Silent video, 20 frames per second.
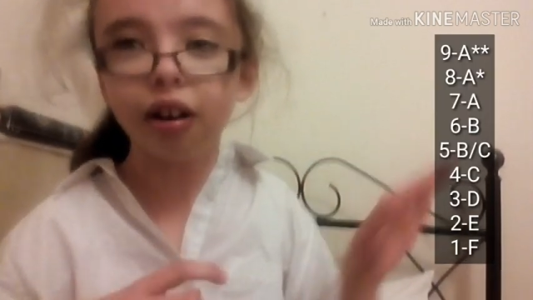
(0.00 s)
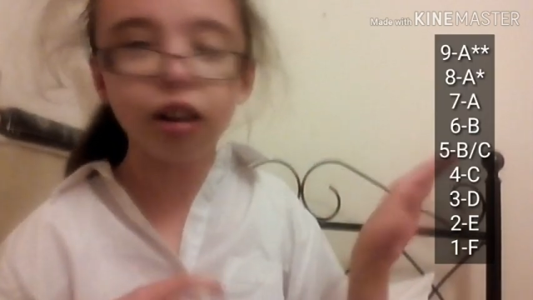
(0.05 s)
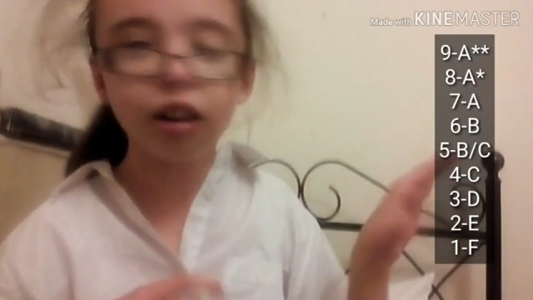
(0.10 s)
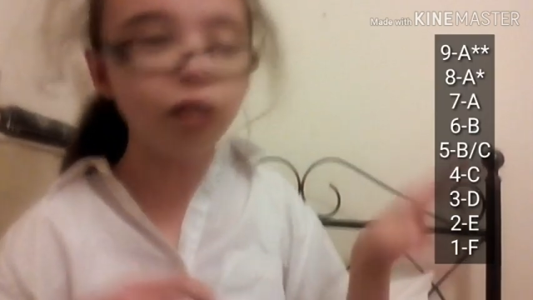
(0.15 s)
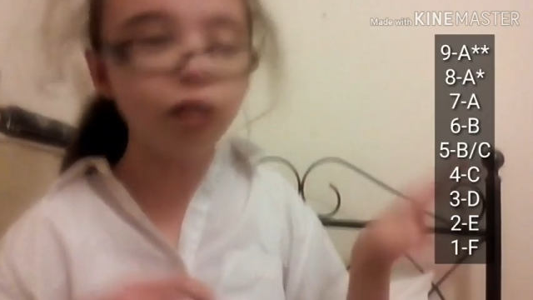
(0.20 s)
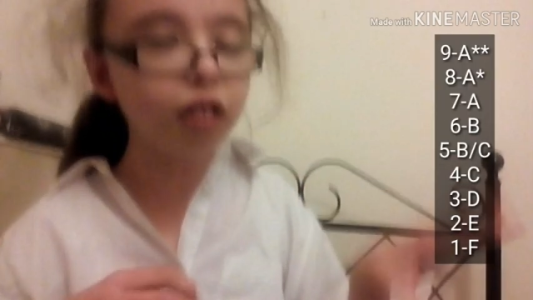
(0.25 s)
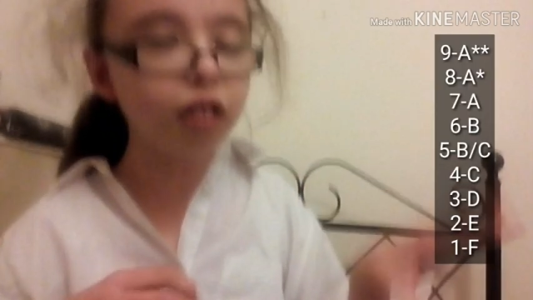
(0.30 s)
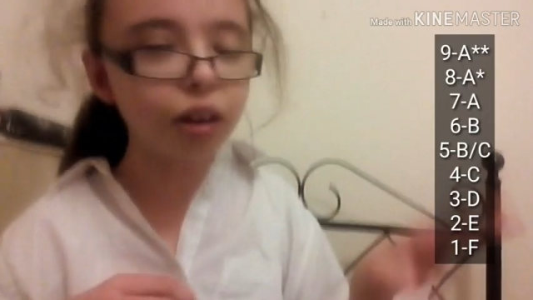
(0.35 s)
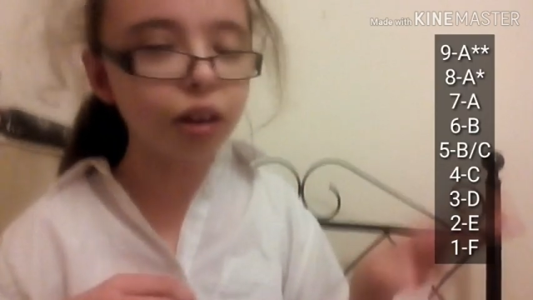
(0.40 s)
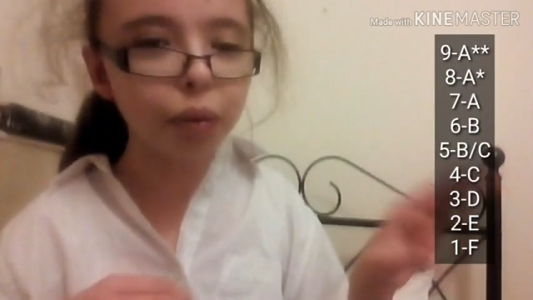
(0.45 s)

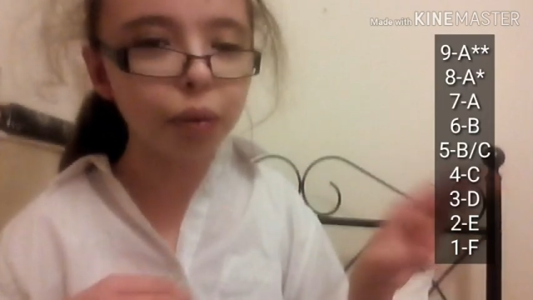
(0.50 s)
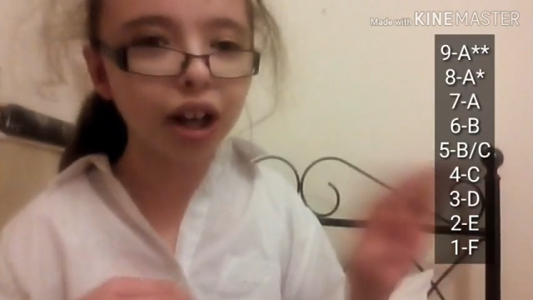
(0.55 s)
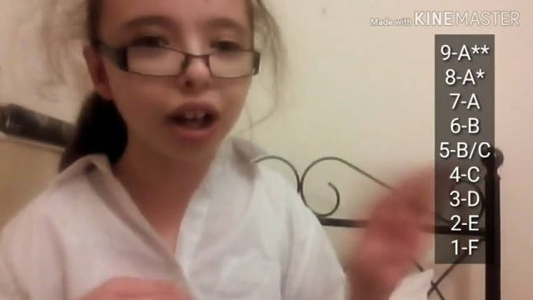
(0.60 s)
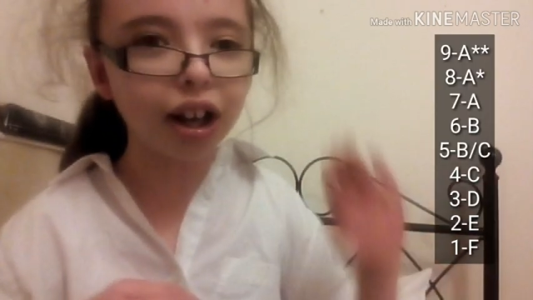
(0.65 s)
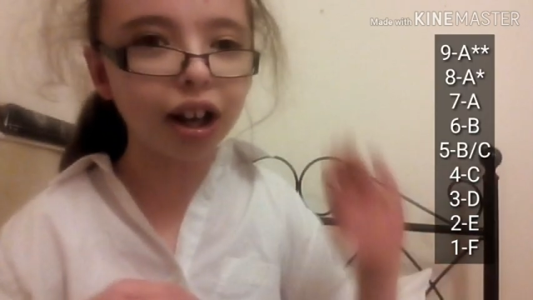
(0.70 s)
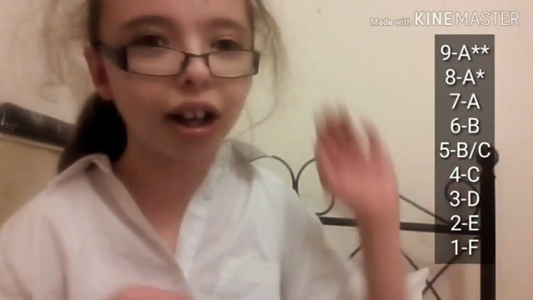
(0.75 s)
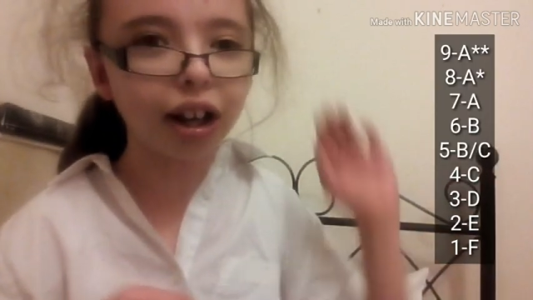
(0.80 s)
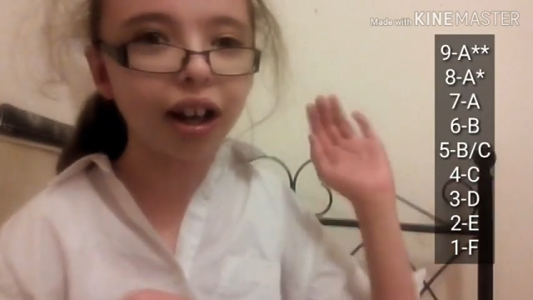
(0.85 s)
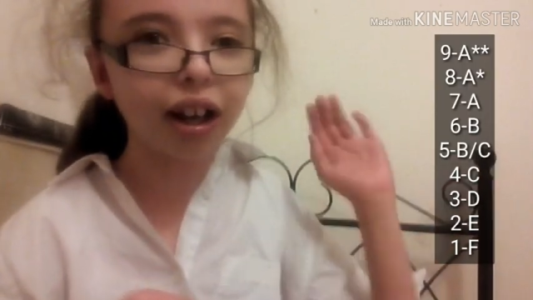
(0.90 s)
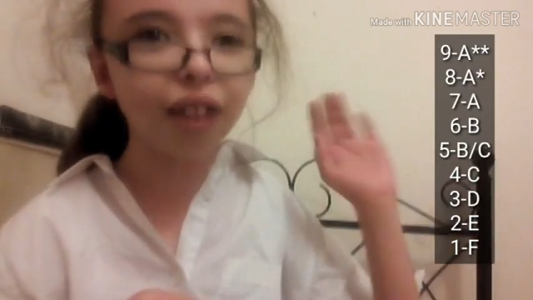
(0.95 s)
used to be
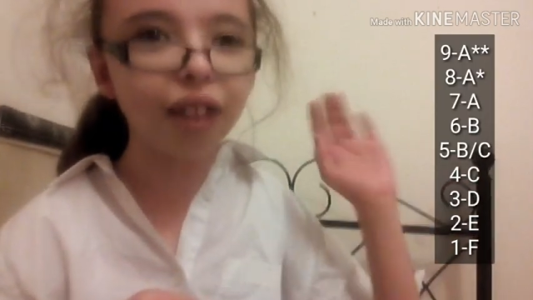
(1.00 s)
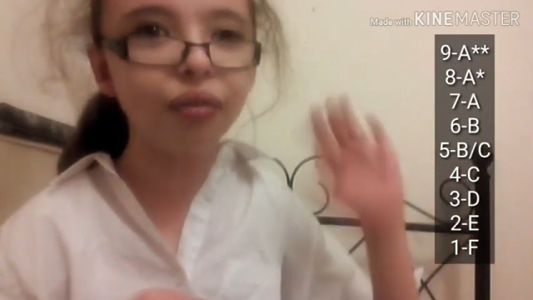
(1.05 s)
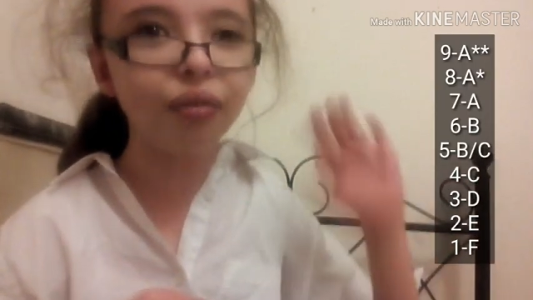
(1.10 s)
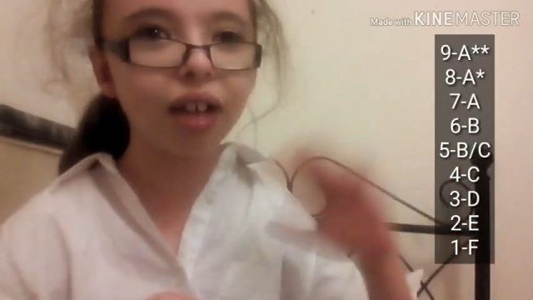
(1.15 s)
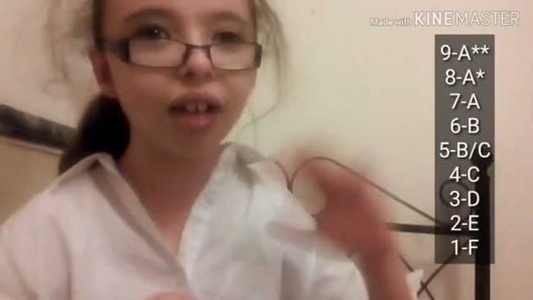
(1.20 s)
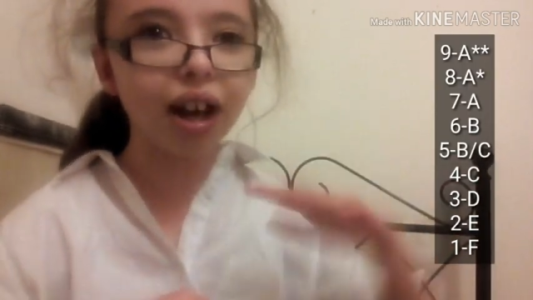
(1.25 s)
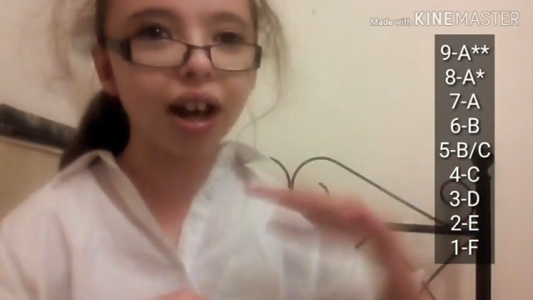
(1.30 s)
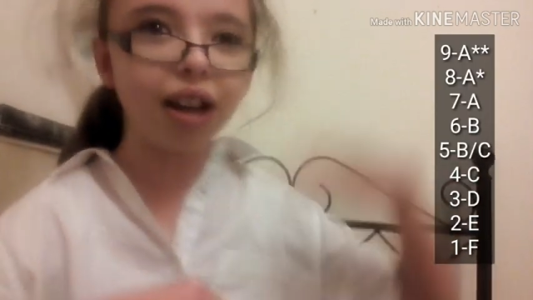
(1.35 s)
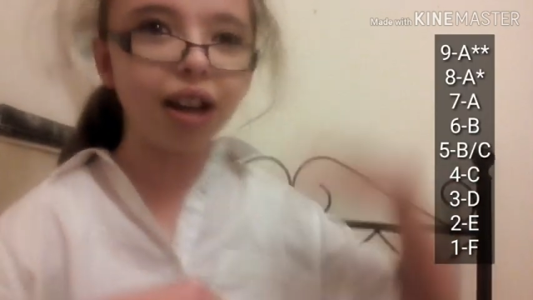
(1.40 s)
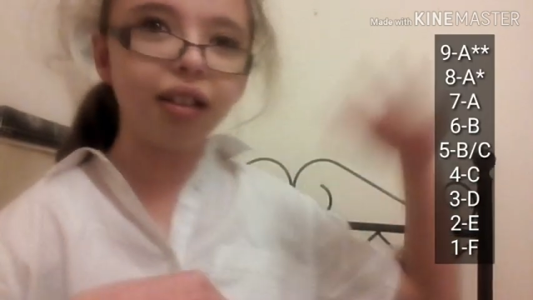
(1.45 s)
like F
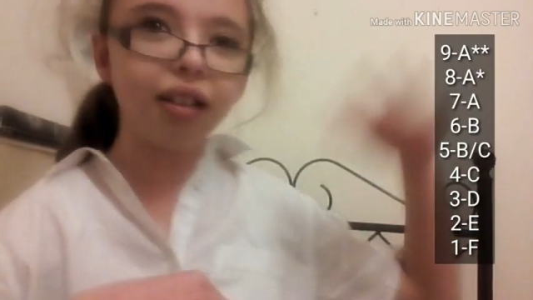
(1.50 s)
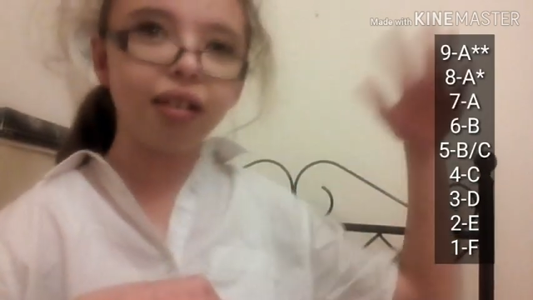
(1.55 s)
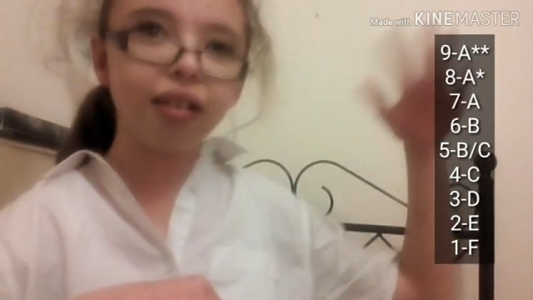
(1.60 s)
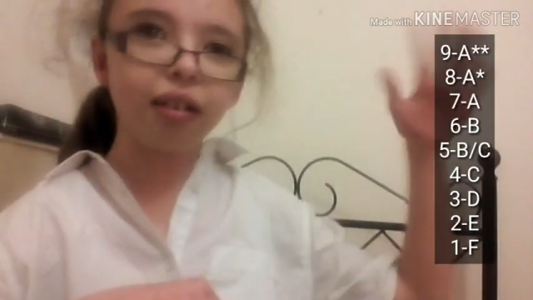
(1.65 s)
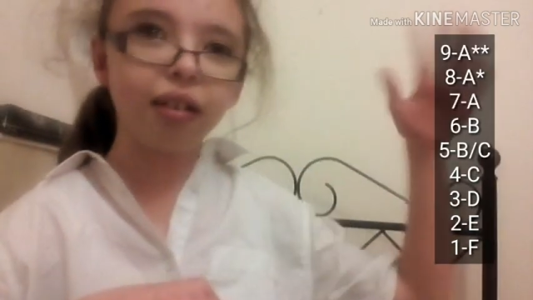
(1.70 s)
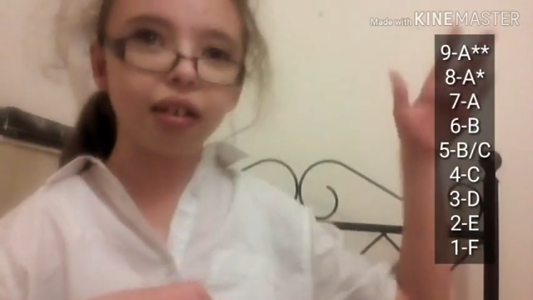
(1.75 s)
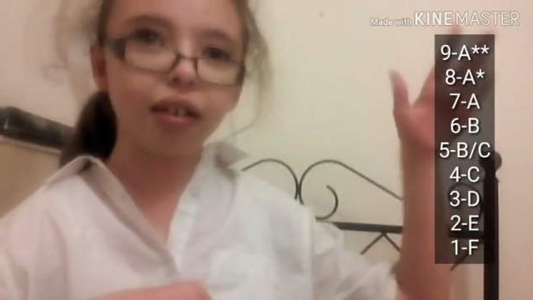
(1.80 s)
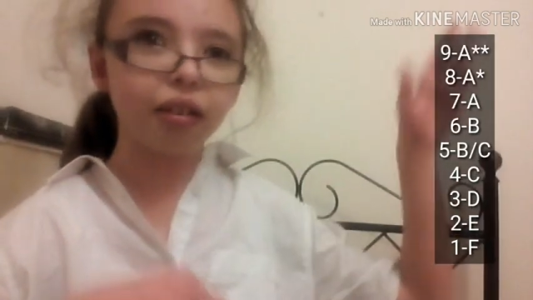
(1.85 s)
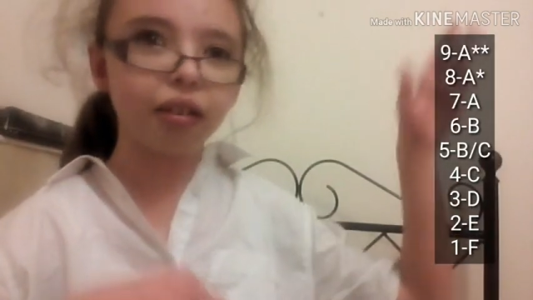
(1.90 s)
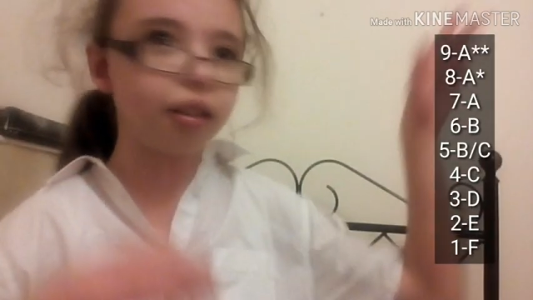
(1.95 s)
to A
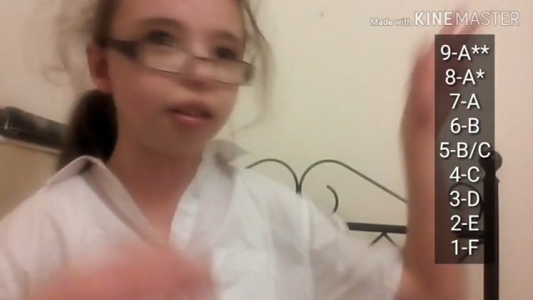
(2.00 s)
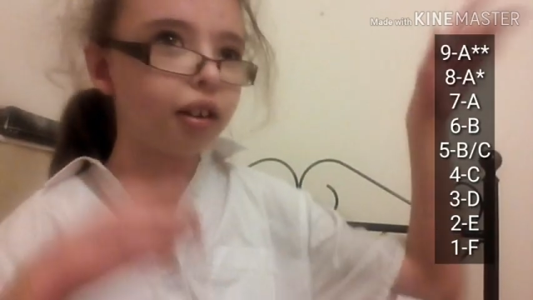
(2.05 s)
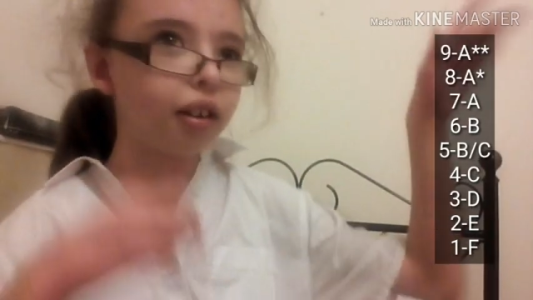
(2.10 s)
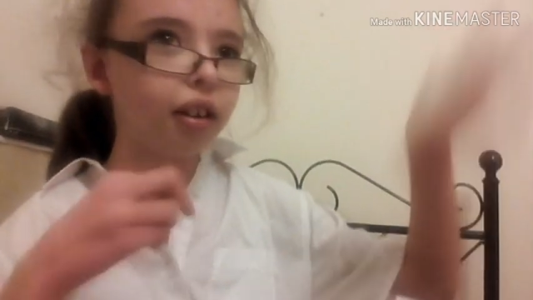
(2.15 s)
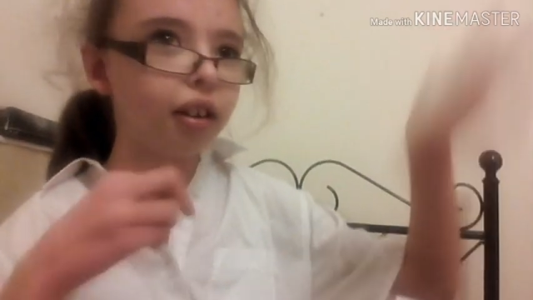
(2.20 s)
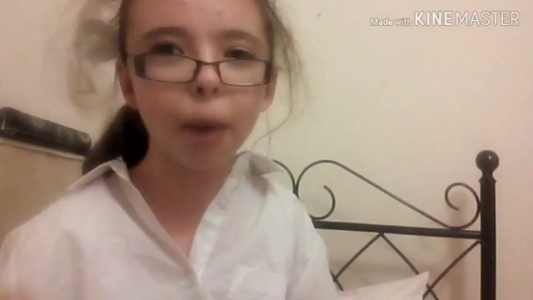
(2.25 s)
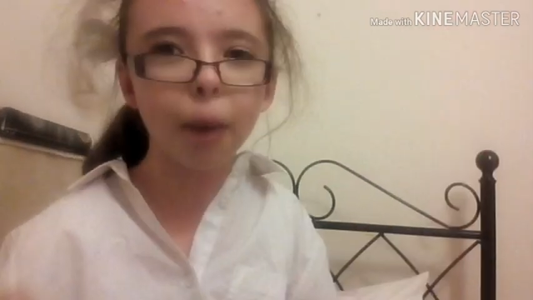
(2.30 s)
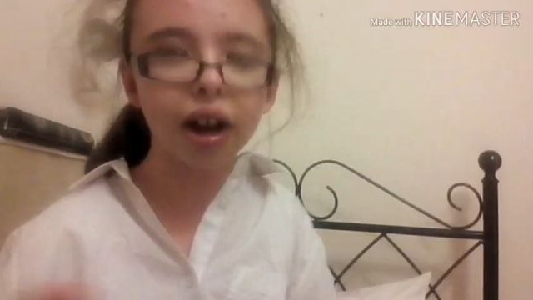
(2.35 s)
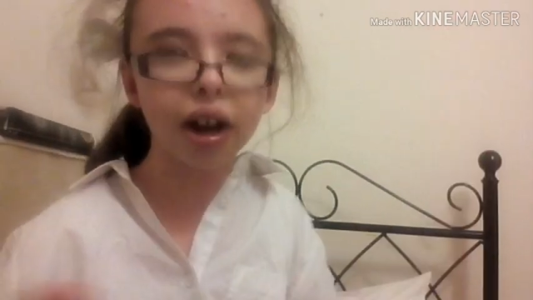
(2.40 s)
star star,